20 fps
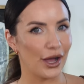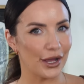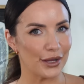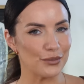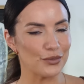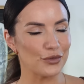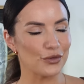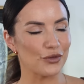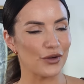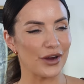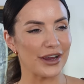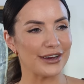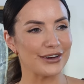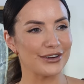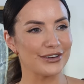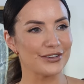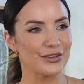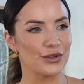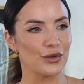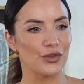hyped
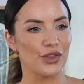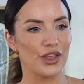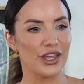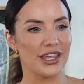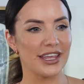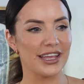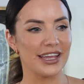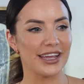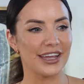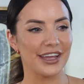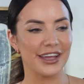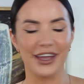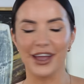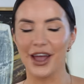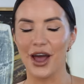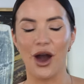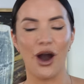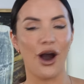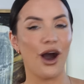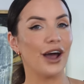fragrance of the year?
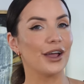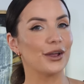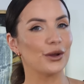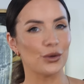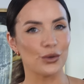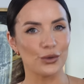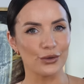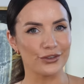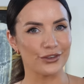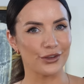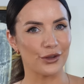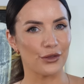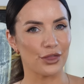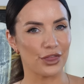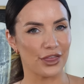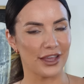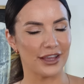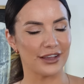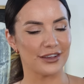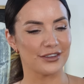I also
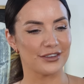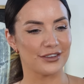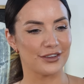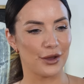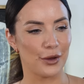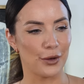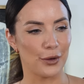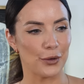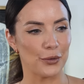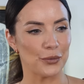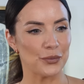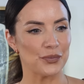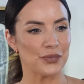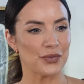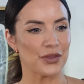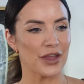think so.